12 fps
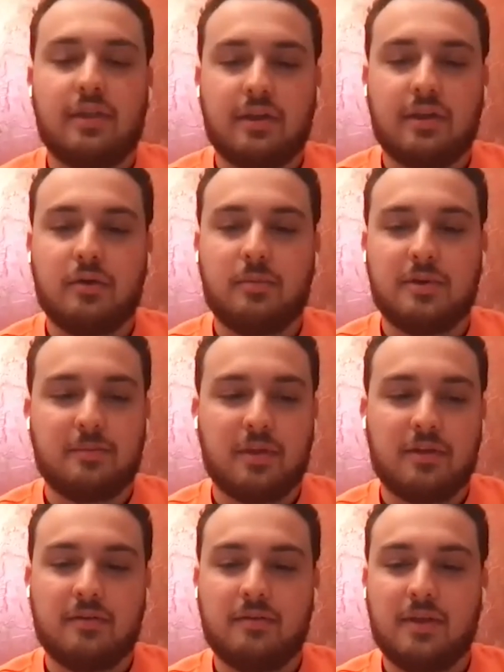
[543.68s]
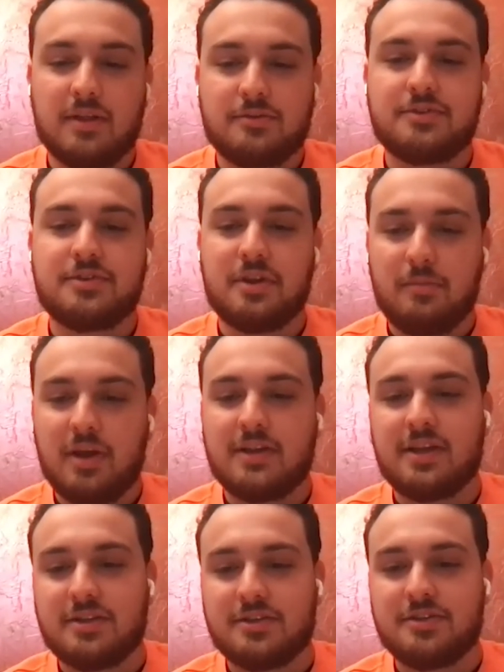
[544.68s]
I think it'll be something interesting to pay
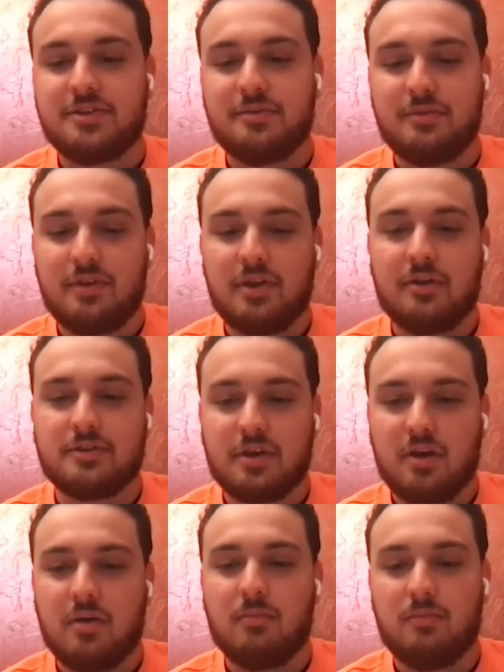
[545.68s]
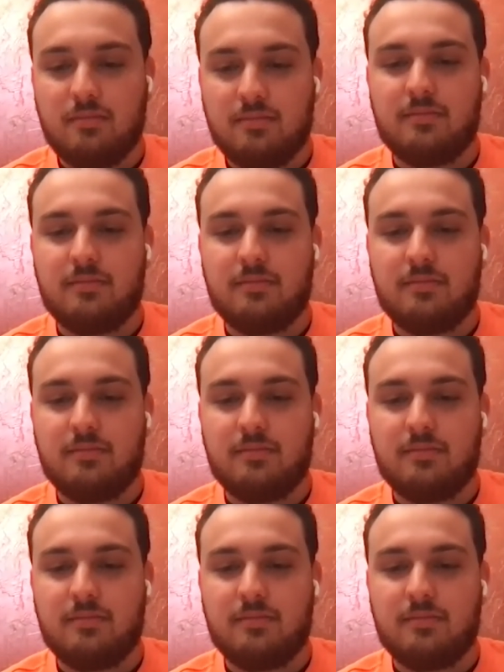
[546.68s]
attention to in the years to come.